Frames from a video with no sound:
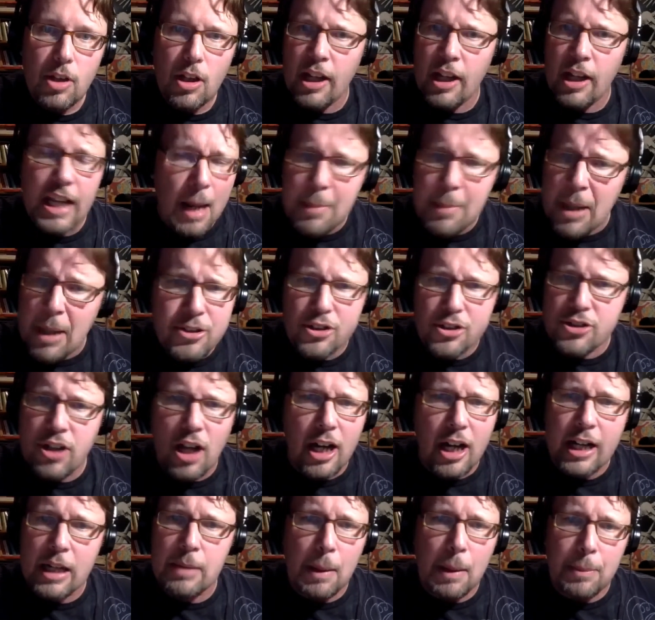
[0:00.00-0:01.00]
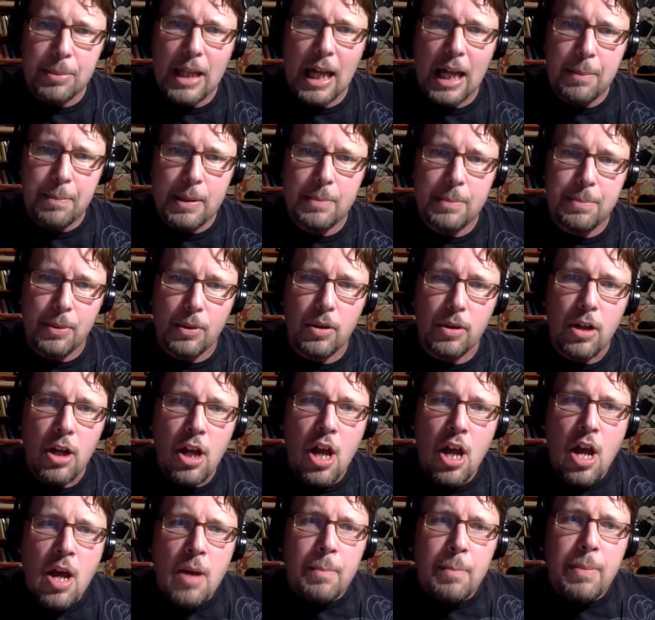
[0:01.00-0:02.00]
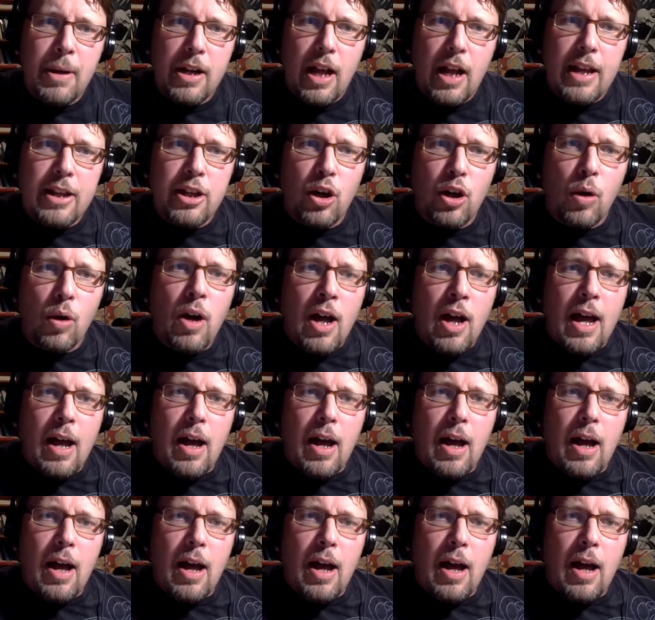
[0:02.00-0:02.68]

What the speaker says: And I'm not just talking about Black people, but, you know,